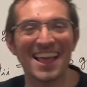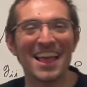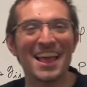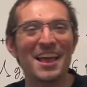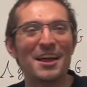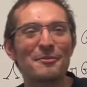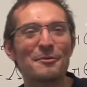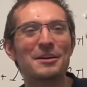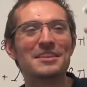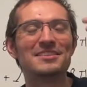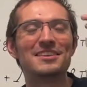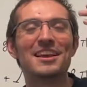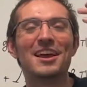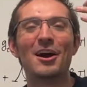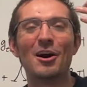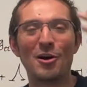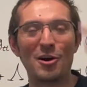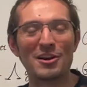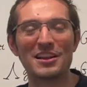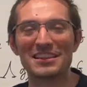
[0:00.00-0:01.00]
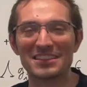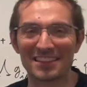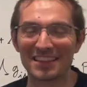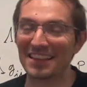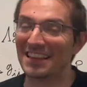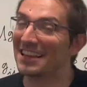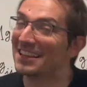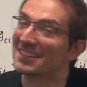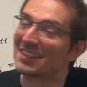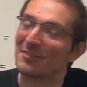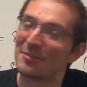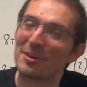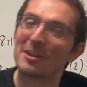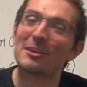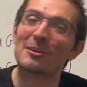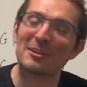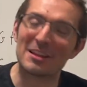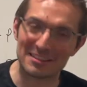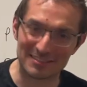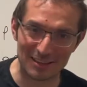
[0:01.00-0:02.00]
which honestly is a very
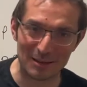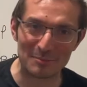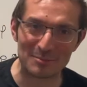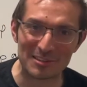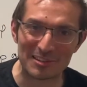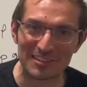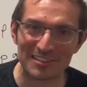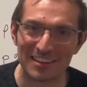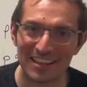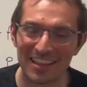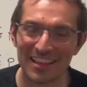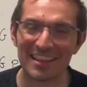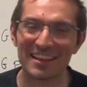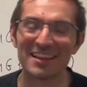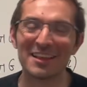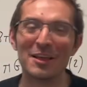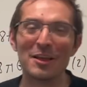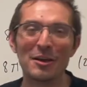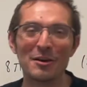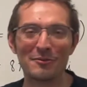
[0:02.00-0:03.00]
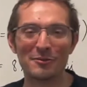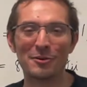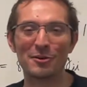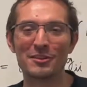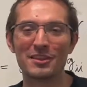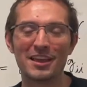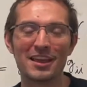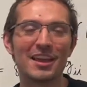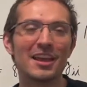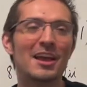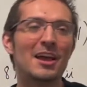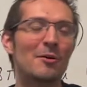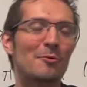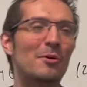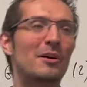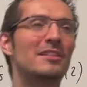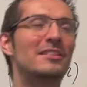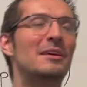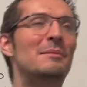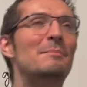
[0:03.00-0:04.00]
good assumption for
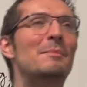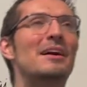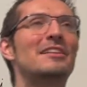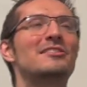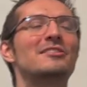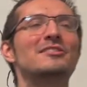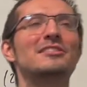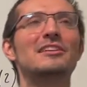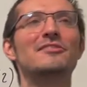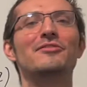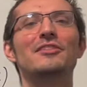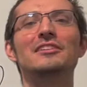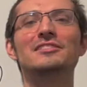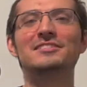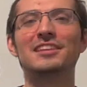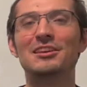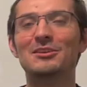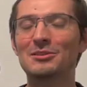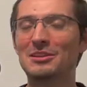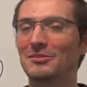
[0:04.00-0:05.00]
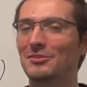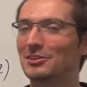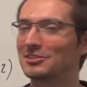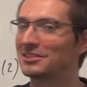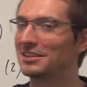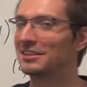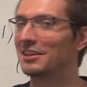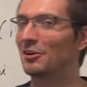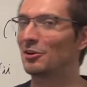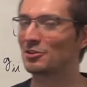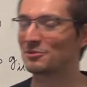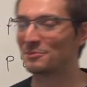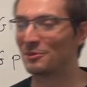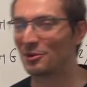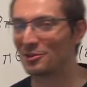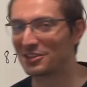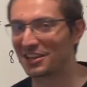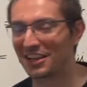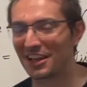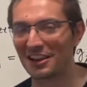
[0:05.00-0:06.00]
the matter that fills the universe at the
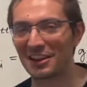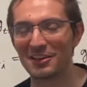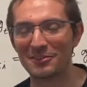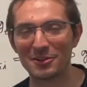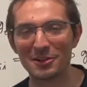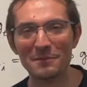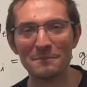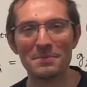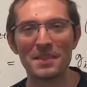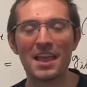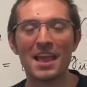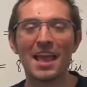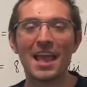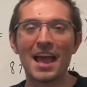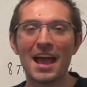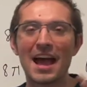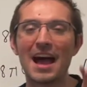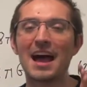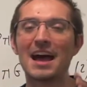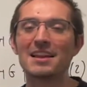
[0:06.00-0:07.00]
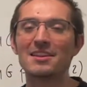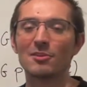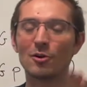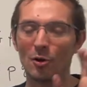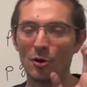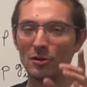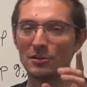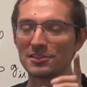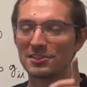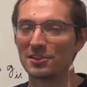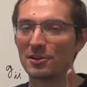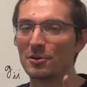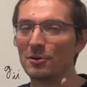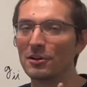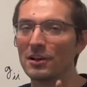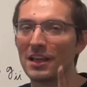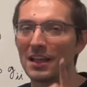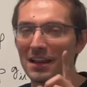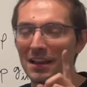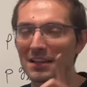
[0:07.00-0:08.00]
cosmological level. And also,
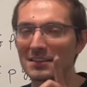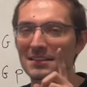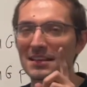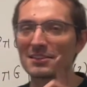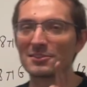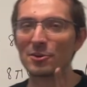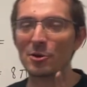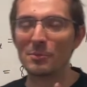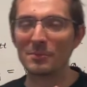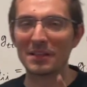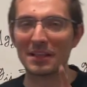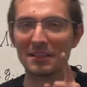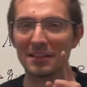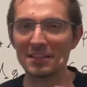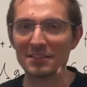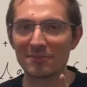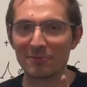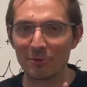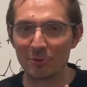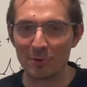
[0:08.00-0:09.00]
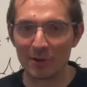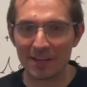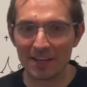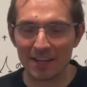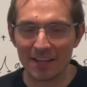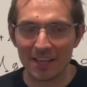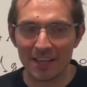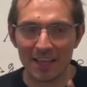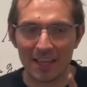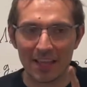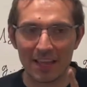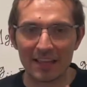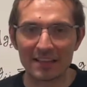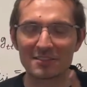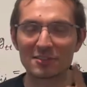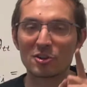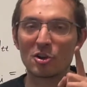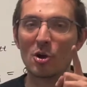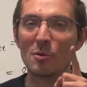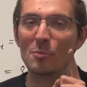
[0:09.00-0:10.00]
let's assume that this fluid, it's
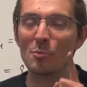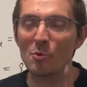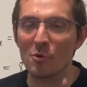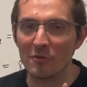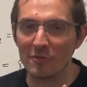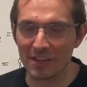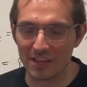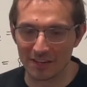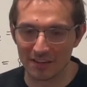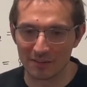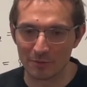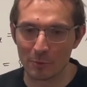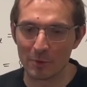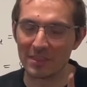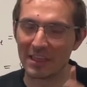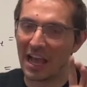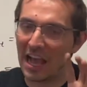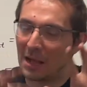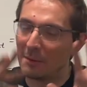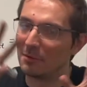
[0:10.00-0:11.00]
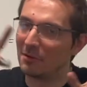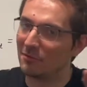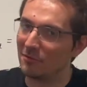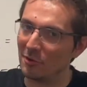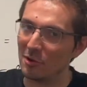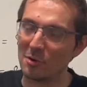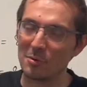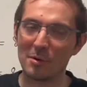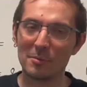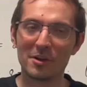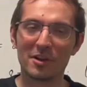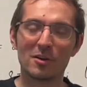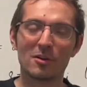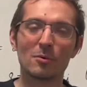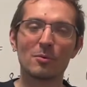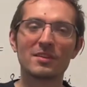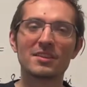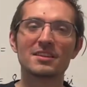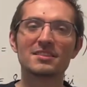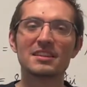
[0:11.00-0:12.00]
co-moving with the Hubble flow, what we call.
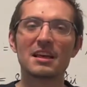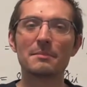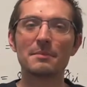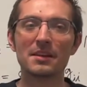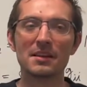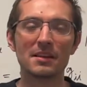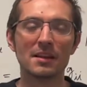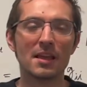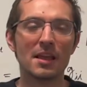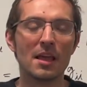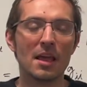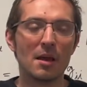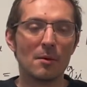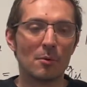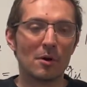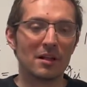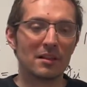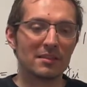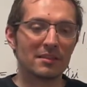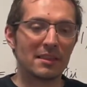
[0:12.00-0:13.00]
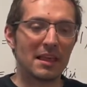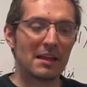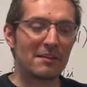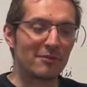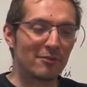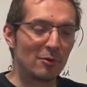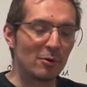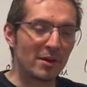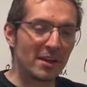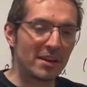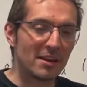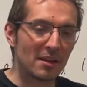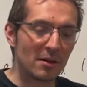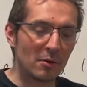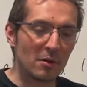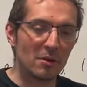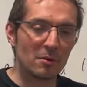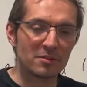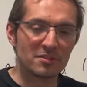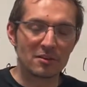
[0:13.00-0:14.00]
What does that mean? Well, that fluid
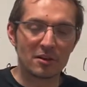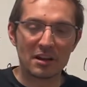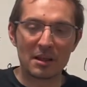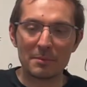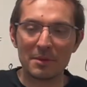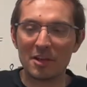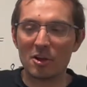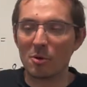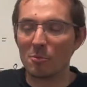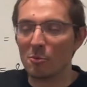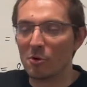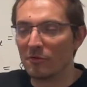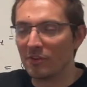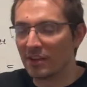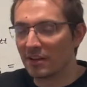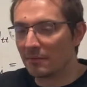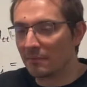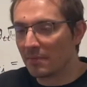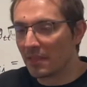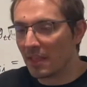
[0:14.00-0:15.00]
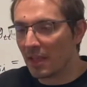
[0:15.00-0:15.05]
is going to be co-moving